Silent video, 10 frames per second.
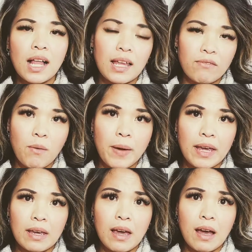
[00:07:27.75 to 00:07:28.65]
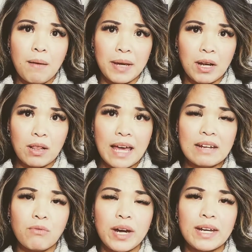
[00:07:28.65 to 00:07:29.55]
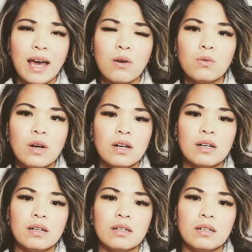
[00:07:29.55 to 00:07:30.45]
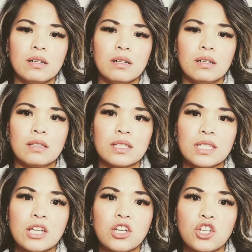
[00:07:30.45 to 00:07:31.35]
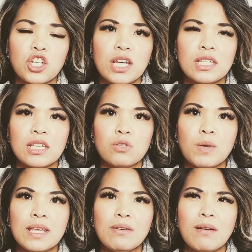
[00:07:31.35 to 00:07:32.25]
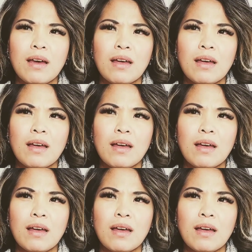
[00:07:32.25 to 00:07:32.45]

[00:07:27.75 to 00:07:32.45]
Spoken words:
Like for my client right now, the stage that she is really